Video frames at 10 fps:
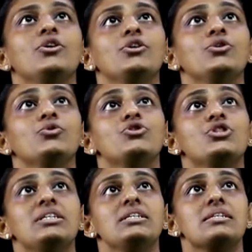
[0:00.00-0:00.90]

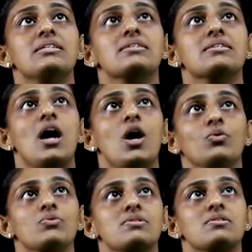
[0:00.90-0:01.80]
Eugene's
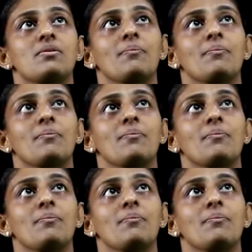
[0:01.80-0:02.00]
house.